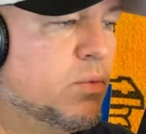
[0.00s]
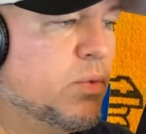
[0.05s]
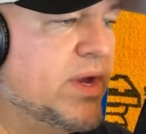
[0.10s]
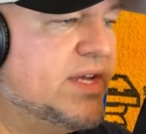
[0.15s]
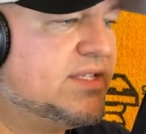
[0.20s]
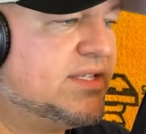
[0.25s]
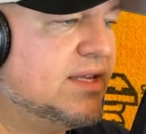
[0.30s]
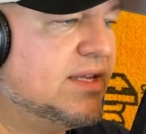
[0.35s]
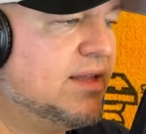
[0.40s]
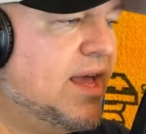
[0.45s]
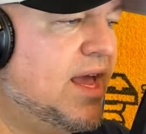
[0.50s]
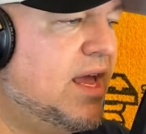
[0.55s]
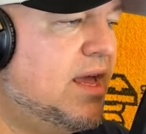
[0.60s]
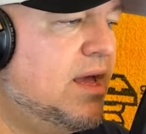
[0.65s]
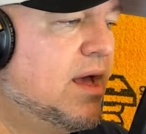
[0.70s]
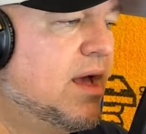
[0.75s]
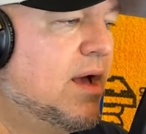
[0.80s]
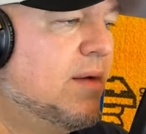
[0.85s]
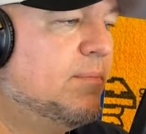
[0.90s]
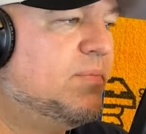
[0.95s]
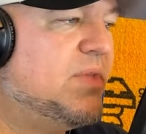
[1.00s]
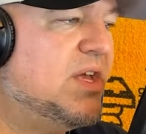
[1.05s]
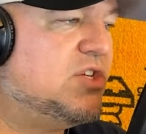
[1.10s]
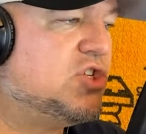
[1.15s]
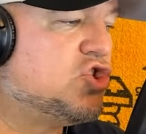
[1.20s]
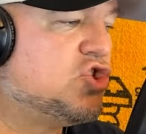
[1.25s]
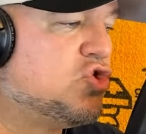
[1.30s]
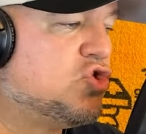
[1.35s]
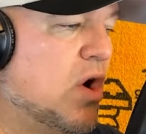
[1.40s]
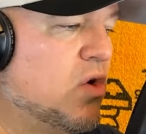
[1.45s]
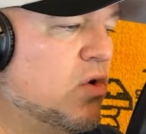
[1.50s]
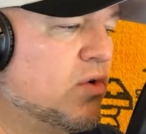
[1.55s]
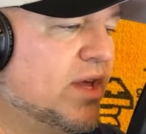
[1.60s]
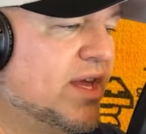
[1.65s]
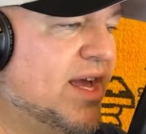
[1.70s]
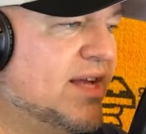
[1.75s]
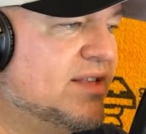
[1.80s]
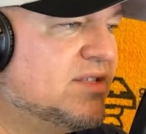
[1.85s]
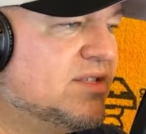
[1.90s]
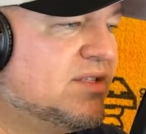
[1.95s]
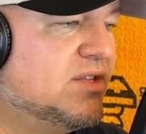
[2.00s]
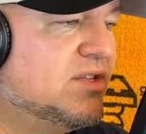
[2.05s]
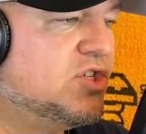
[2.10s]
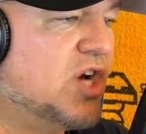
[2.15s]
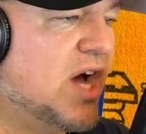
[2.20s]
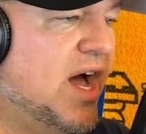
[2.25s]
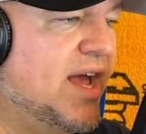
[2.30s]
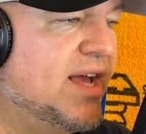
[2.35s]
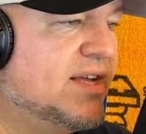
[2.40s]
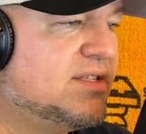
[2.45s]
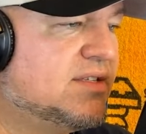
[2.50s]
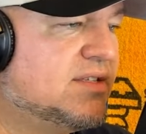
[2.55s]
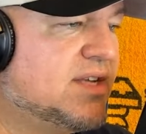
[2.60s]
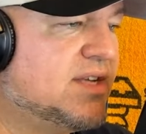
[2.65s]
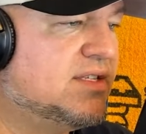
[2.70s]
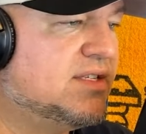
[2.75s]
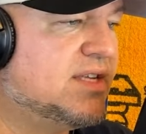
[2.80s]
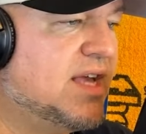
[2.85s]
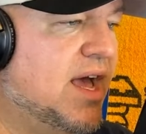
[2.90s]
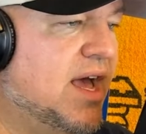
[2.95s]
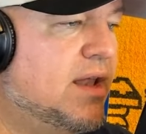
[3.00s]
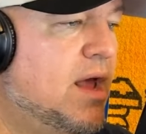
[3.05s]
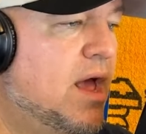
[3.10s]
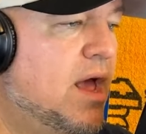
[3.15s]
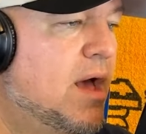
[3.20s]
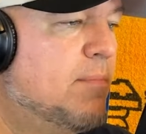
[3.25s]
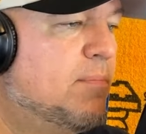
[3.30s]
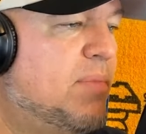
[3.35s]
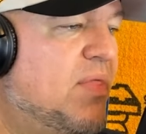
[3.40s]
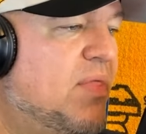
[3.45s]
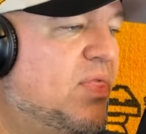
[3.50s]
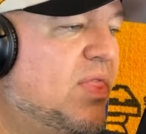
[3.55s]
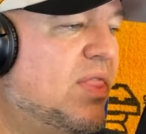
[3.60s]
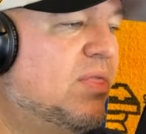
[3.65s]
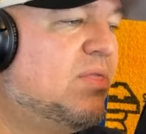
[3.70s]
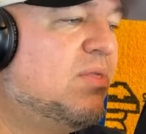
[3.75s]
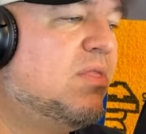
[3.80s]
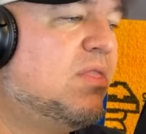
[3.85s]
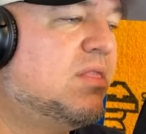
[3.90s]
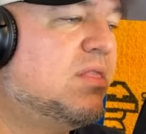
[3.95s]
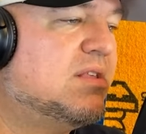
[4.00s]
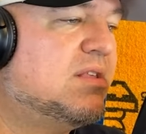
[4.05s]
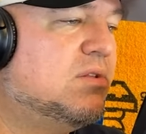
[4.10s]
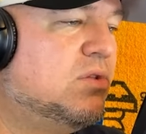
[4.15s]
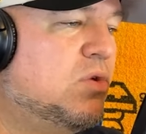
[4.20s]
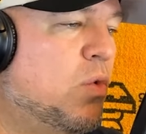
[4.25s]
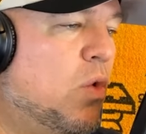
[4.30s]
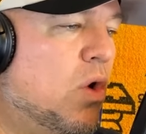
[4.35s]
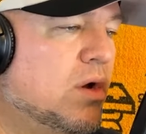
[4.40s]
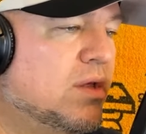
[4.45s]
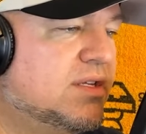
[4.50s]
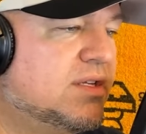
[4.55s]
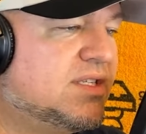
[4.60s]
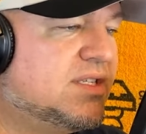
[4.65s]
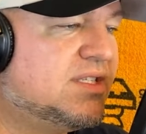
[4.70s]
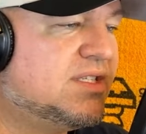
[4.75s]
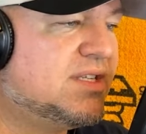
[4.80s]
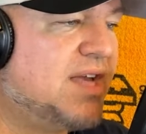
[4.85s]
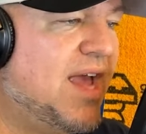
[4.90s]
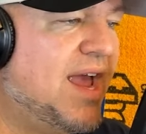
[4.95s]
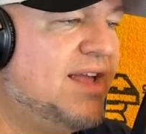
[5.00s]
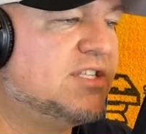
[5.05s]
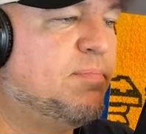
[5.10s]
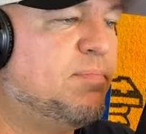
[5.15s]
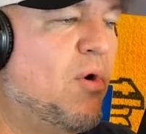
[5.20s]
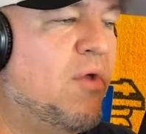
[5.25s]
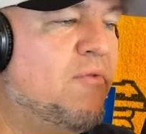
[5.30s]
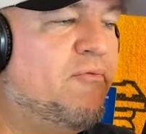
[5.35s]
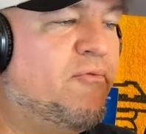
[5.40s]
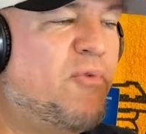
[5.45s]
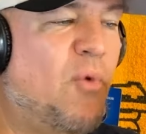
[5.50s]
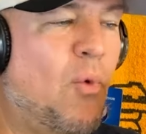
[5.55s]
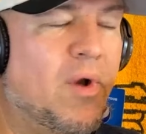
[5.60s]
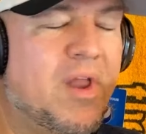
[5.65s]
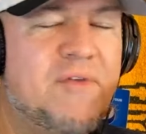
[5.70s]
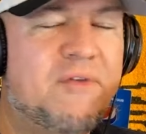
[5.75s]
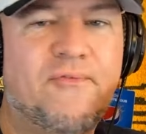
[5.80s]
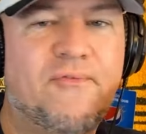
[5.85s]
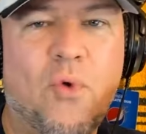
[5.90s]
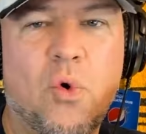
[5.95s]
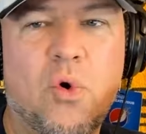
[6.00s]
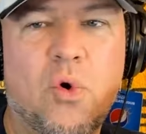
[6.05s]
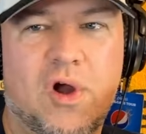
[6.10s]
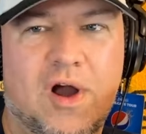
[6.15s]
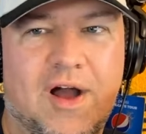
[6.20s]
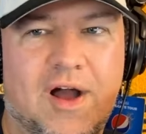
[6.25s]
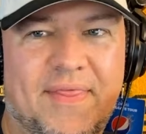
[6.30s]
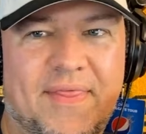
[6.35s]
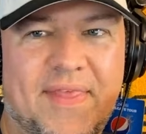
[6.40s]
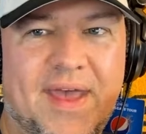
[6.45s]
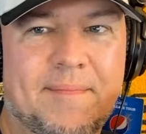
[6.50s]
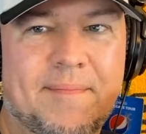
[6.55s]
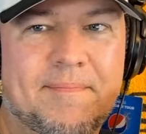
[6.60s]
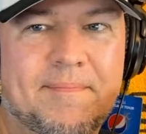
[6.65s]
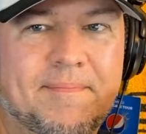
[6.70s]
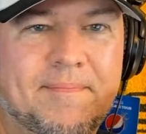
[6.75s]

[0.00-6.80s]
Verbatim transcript: recently. They struggled against the Giants, as I said, but the New Orleans Saints put forty-four on them.